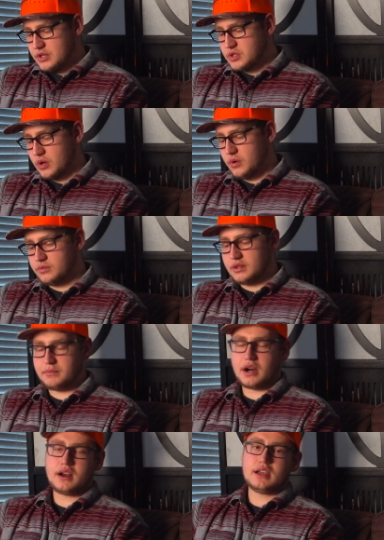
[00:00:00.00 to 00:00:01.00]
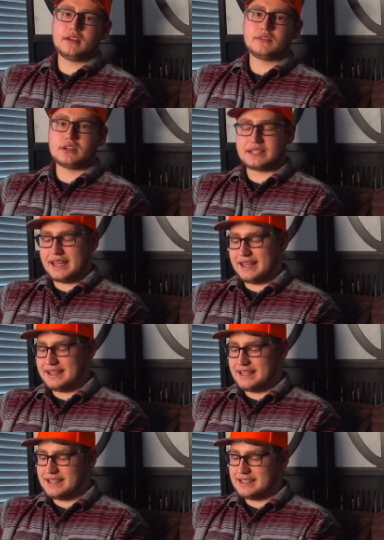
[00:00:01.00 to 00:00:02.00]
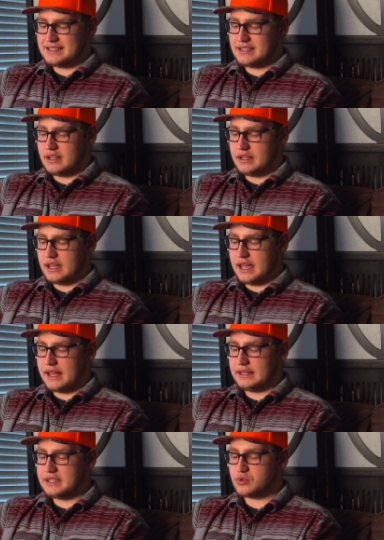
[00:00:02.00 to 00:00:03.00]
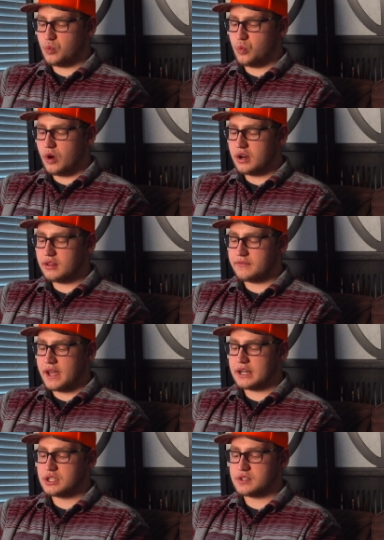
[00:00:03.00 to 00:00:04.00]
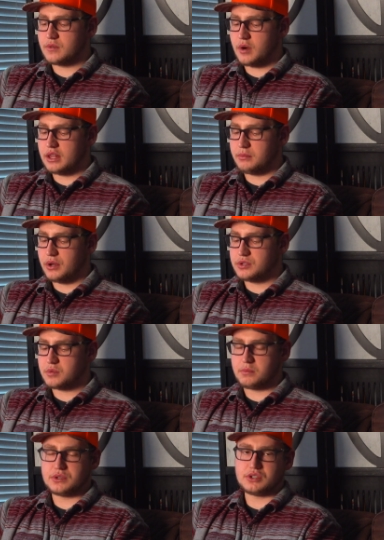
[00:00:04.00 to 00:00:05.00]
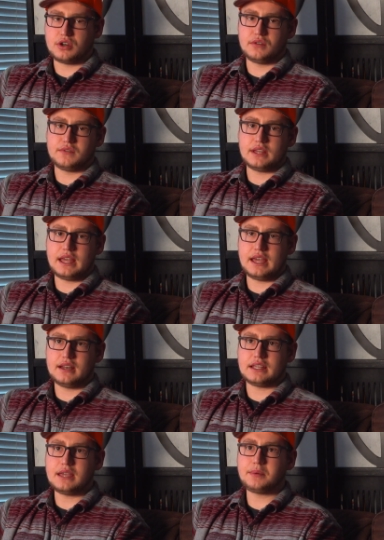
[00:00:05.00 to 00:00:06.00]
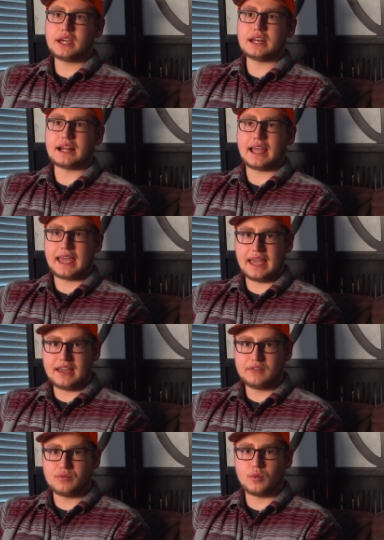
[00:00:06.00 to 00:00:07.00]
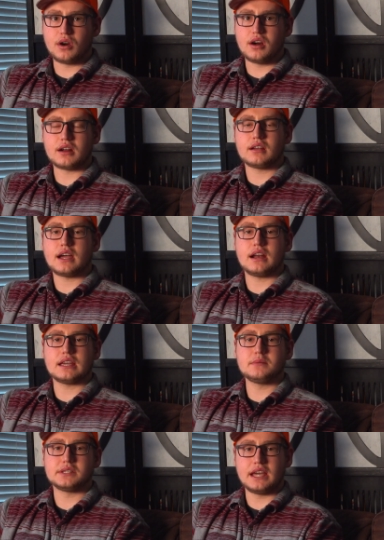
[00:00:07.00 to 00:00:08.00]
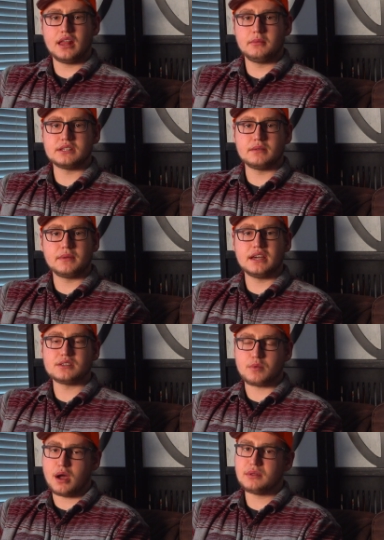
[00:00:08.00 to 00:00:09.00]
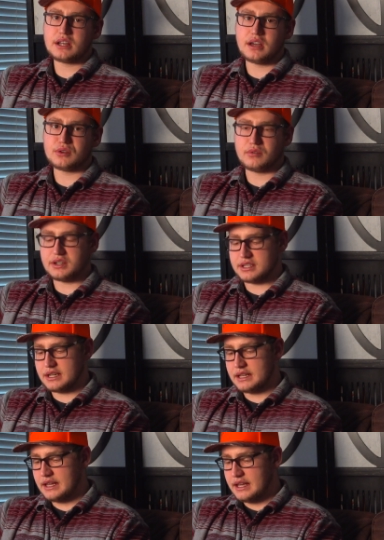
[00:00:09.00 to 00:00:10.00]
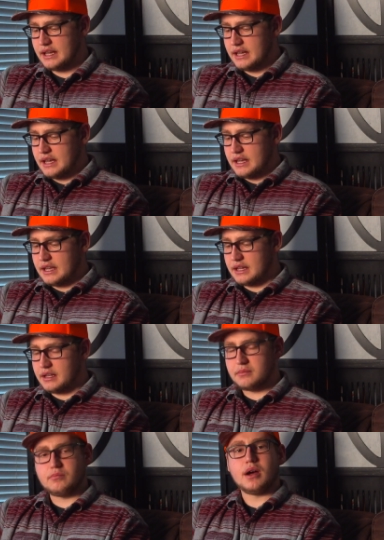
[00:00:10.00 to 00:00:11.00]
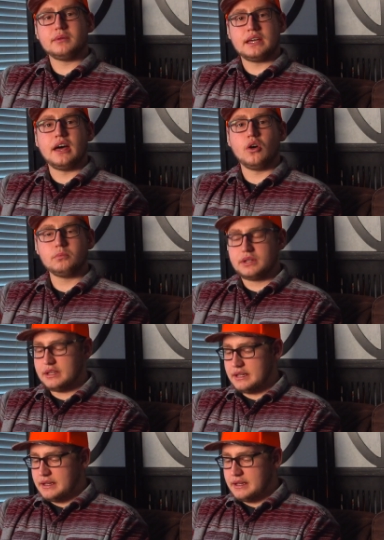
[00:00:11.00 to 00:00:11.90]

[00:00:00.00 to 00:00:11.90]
So the burying of their dead is at least one of the factors for why the bones were preserved, and keeping it in a cave where it kind of keeps the elements at bay is probably another reason. It probably helped.